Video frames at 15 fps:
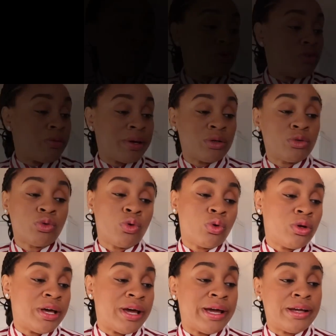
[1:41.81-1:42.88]
So for my own
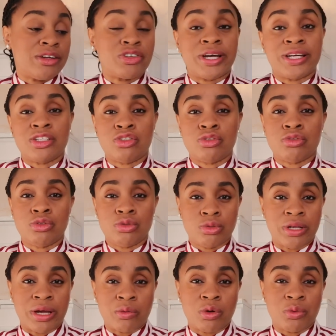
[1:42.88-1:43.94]
haul, I tried to do
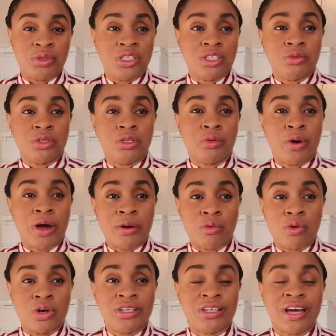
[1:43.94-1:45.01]
like what we did with the white
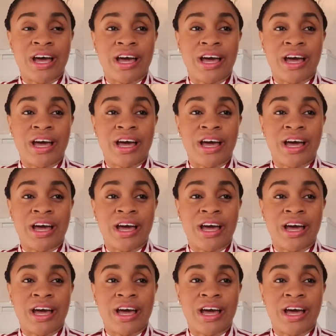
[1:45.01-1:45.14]
one.